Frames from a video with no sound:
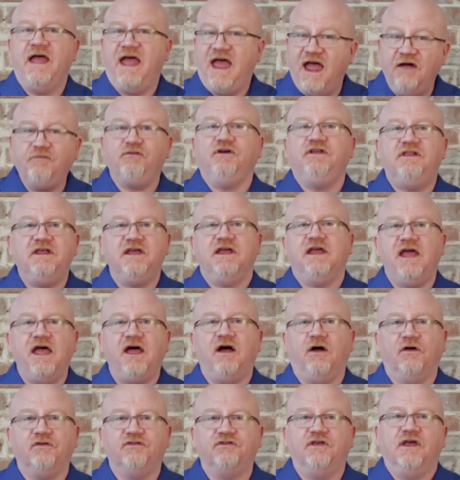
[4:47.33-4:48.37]
Everything
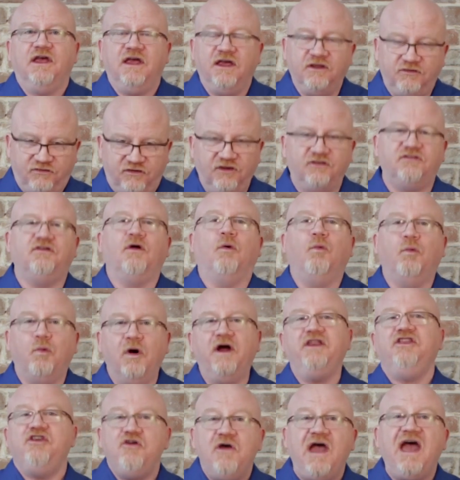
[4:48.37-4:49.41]
else is just
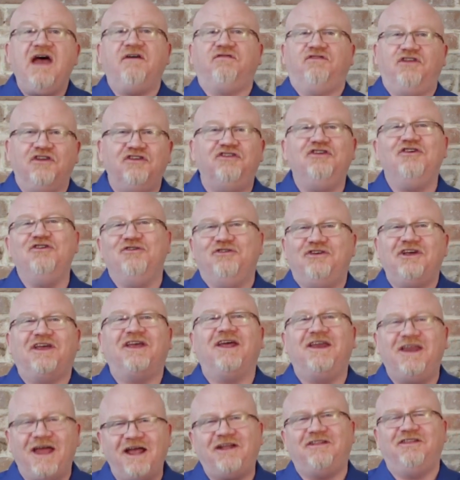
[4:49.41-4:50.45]
what you have to do to
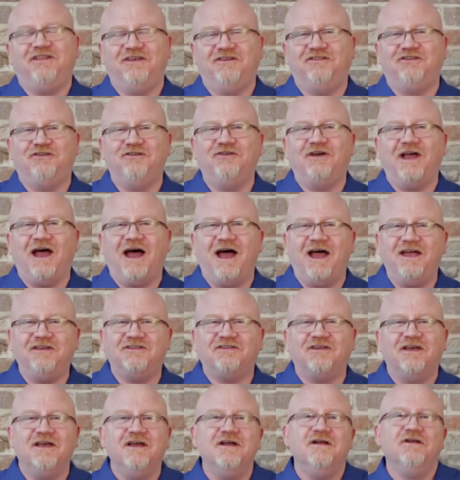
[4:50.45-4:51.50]
connect these two
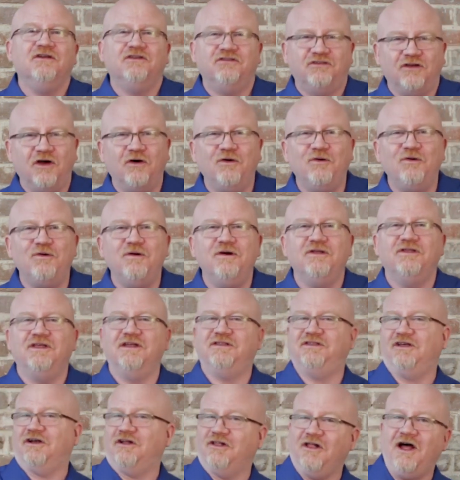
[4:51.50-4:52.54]
guys so
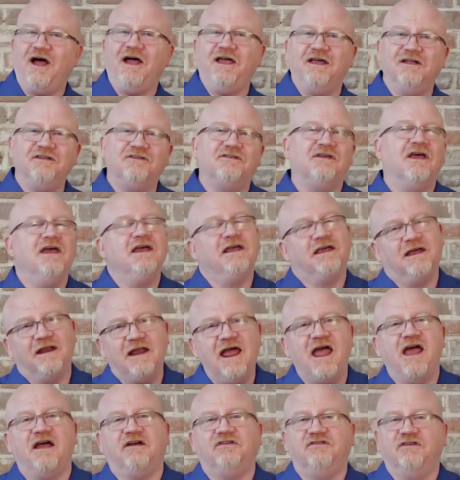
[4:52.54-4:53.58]
that the clients can
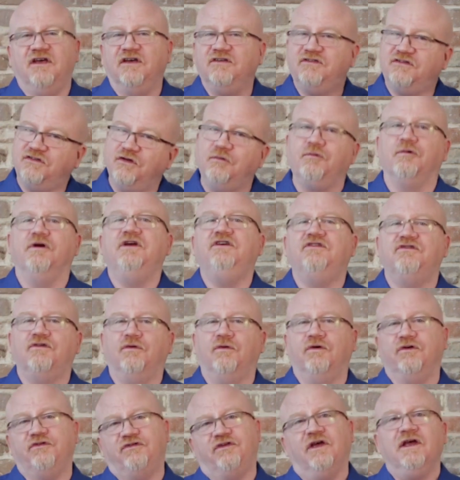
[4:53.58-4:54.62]
access the
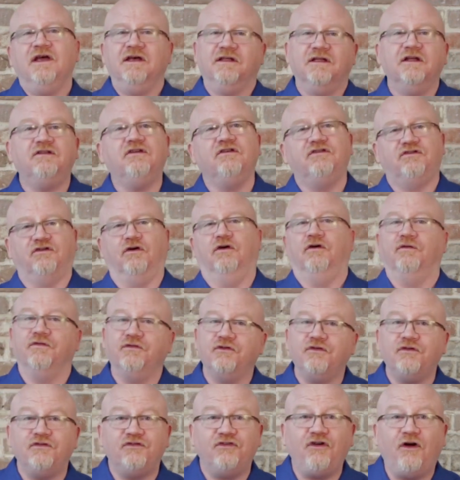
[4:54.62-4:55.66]
resource that the
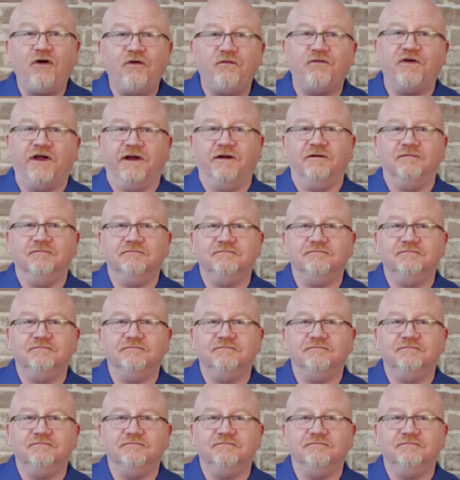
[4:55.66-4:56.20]
servers are serving.